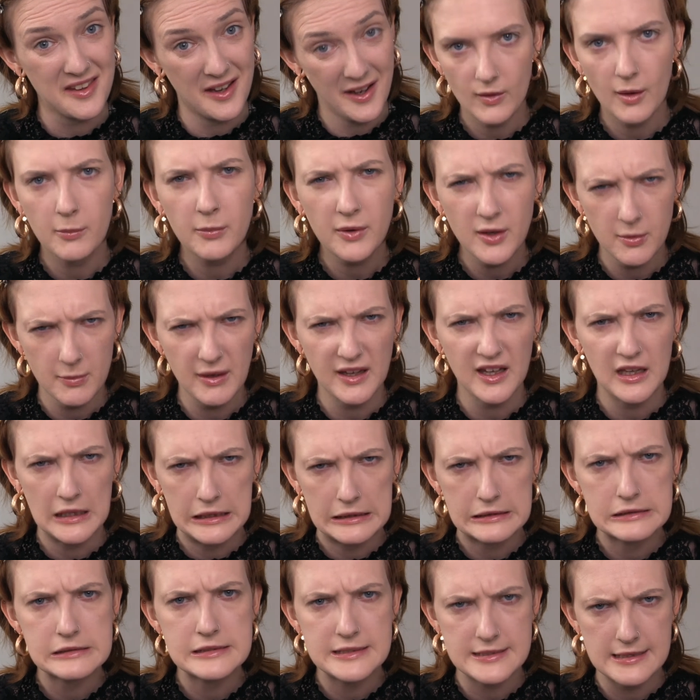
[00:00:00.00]
I'm gonna make a little
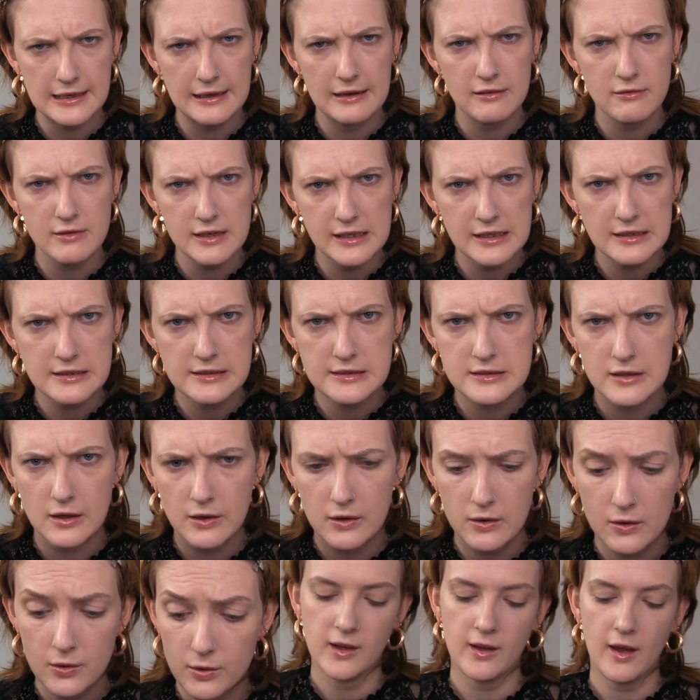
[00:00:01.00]
series,
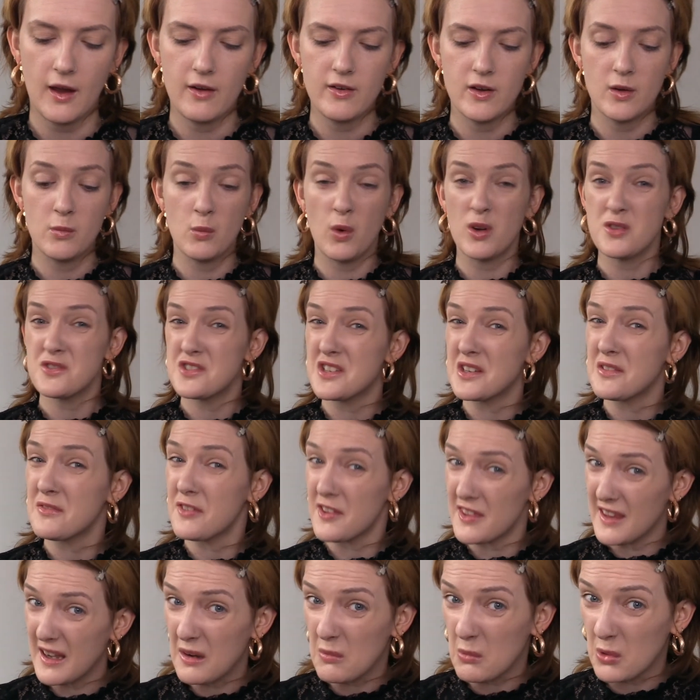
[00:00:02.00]
so carry on watching for
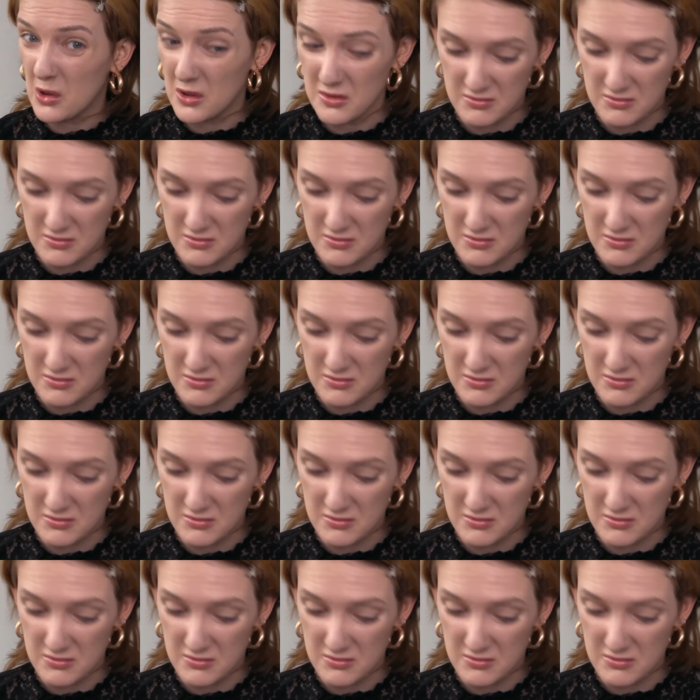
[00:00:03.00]
that one.